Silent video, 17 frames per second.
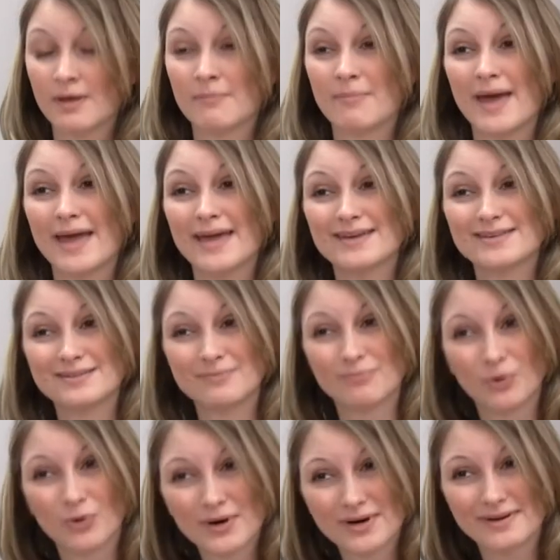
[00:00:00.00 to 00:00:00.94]
Pay is
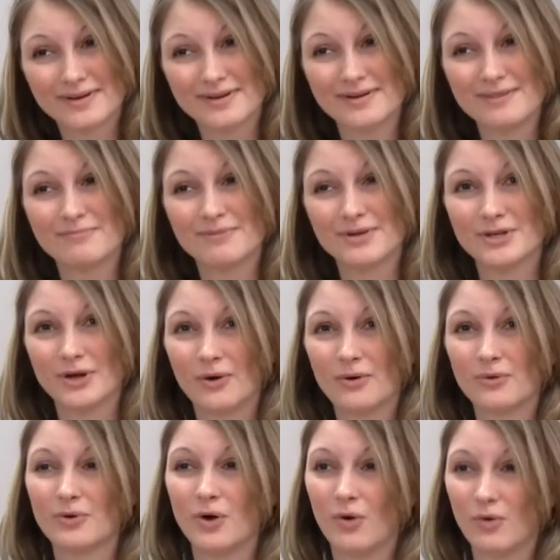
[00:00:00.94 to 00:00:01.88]
important, but
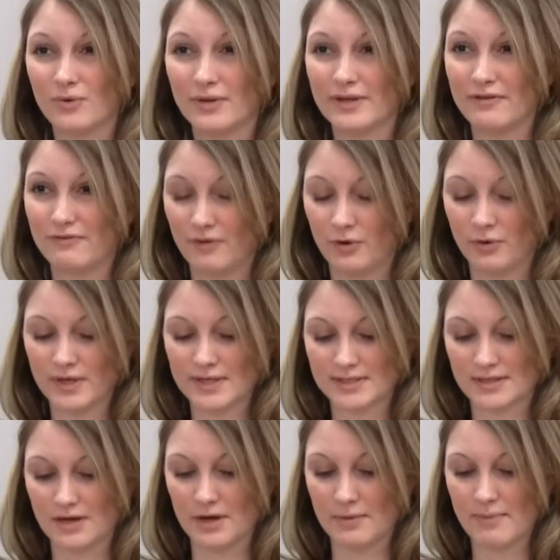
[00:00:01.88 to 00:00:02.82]
don't only
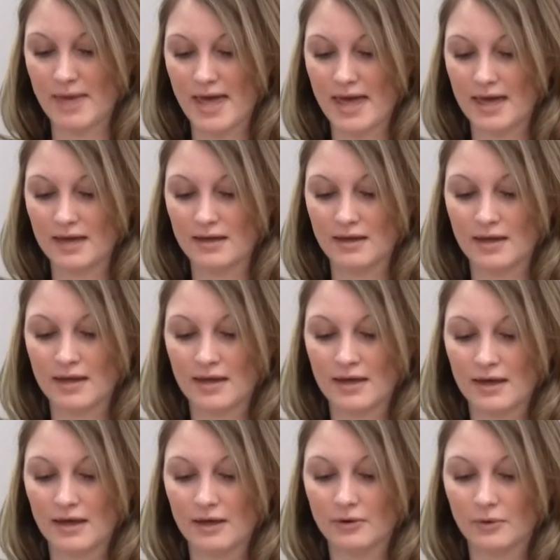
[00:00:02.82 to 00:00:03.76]
focus on pay.
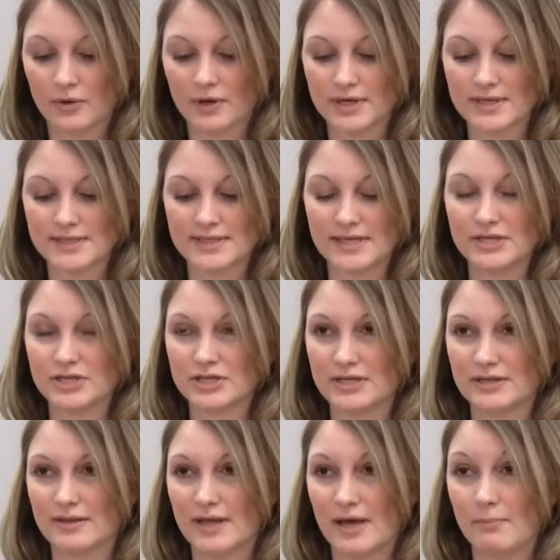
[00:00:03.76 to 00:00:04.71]
An
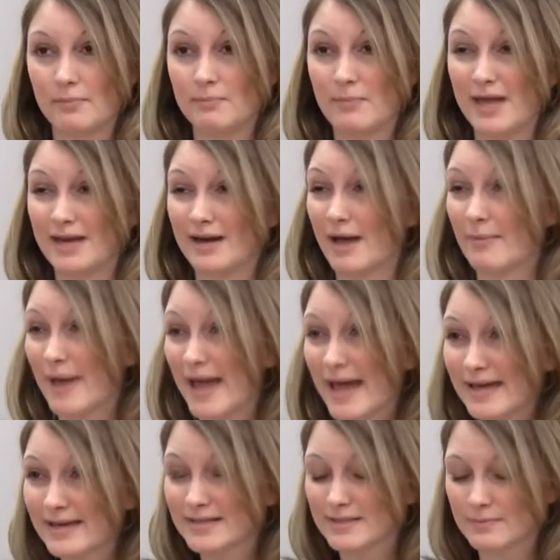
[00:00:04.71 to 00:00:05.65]
organization that may not
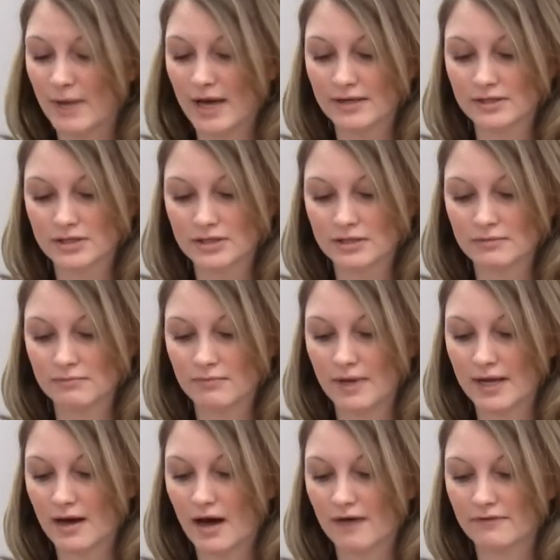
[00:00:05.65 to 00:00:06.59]
pay as much
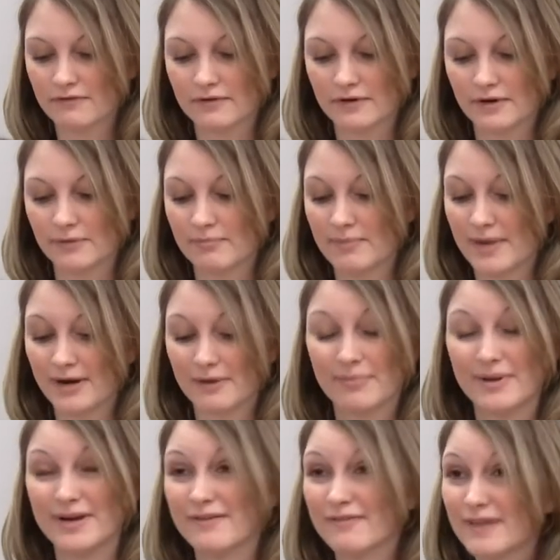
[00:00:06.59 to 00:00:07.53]
may offer better
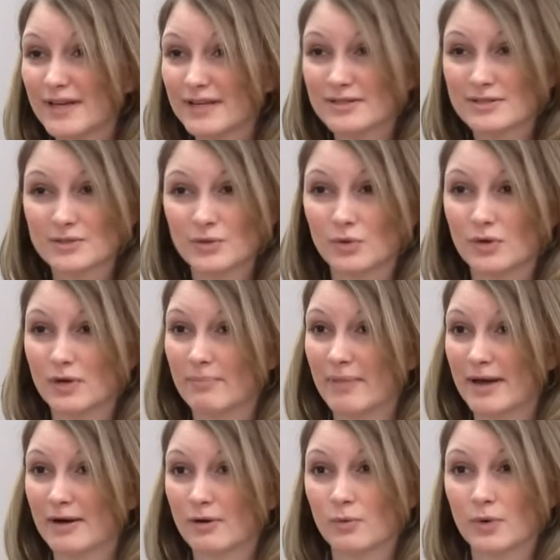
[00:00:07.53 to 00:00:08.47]
benefits or
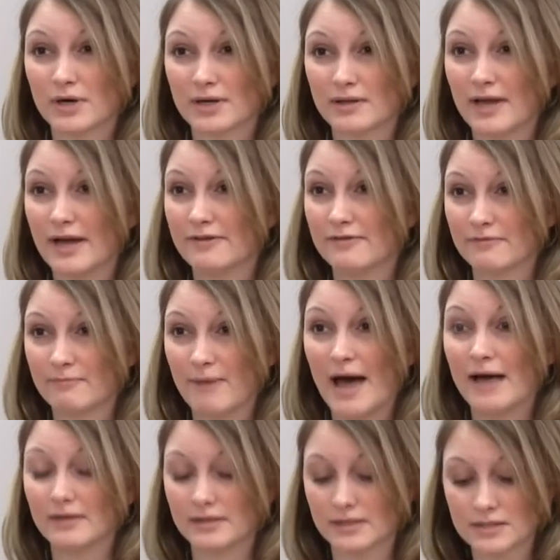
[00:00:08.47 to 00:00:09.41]
better work-life
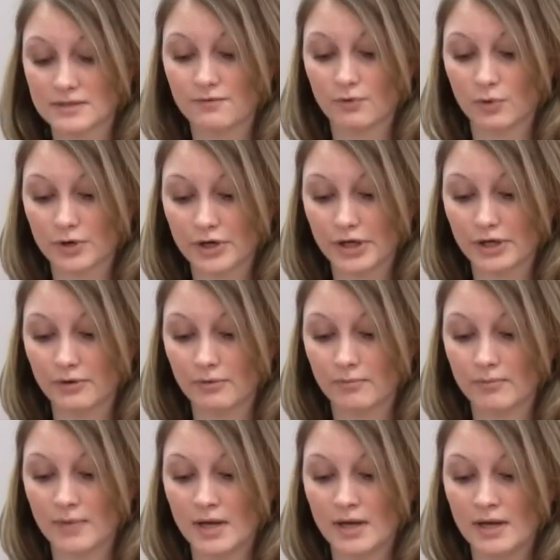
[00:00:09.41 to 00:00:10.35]
balance for you.
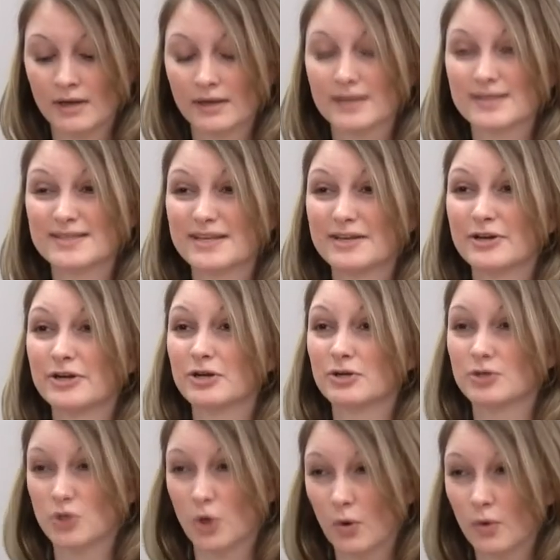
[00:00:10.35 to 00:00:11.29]
Consider
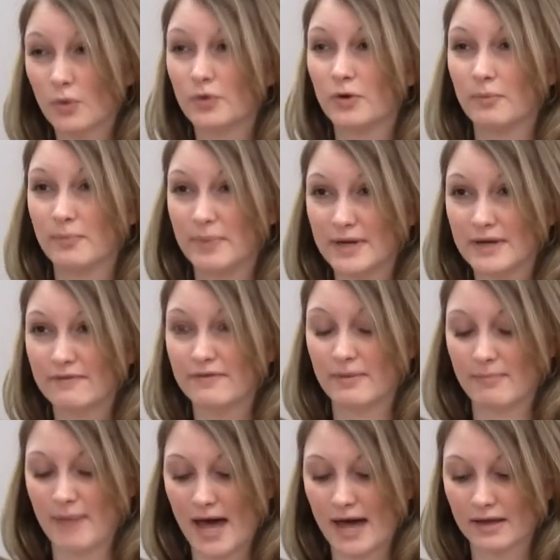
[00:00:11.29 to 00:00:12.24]
your total
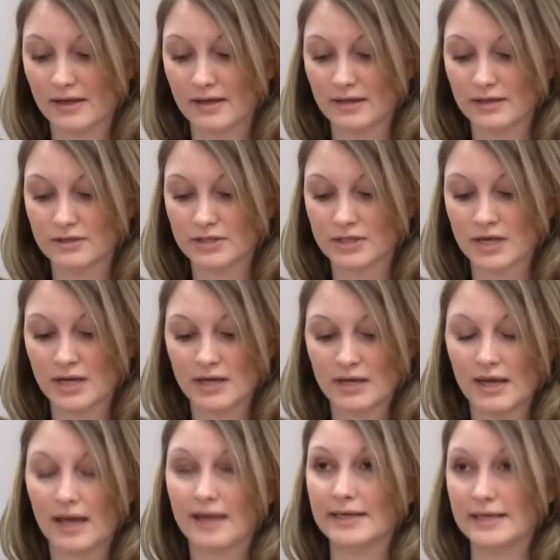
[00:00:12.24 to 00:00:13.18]
benefit package
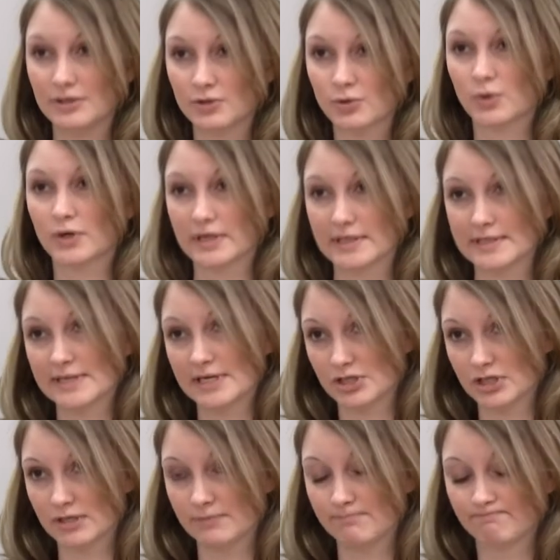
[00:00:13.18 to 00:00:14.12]
at each
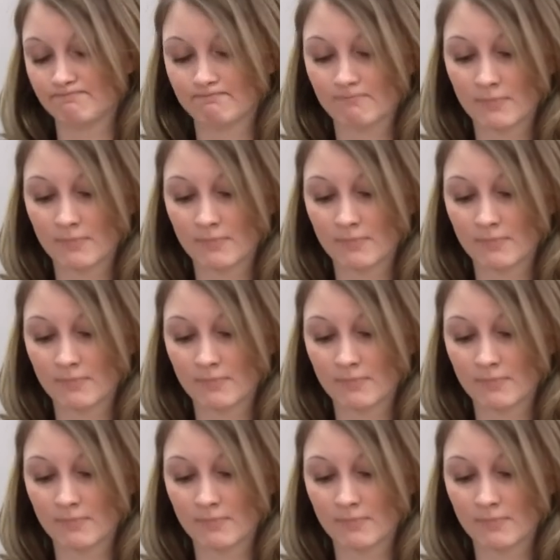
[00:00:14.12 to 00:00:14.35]
organization.